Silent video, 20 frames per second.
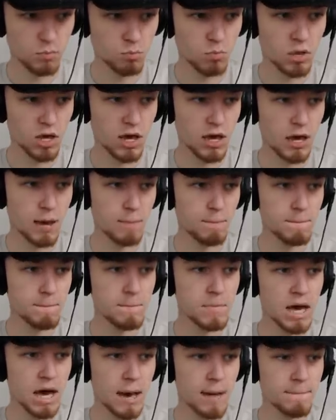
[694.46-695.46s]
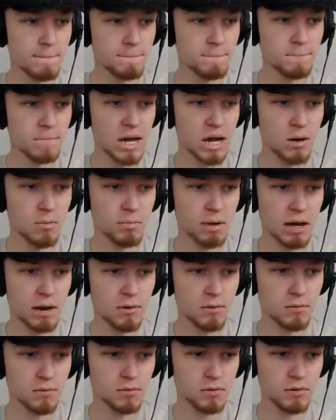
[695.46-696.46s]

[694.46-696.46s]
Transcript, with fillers: Bop, bop, bow, bow.